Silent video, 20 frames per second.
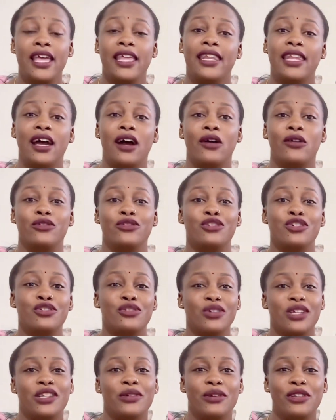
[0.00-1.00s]
Now,
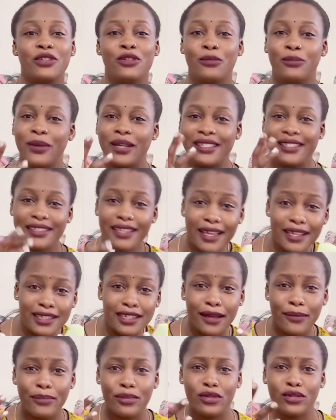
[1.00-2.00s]
usually when you massage
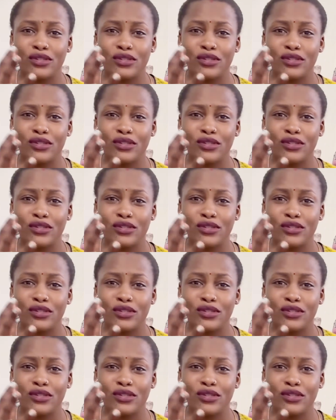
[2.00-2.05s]
up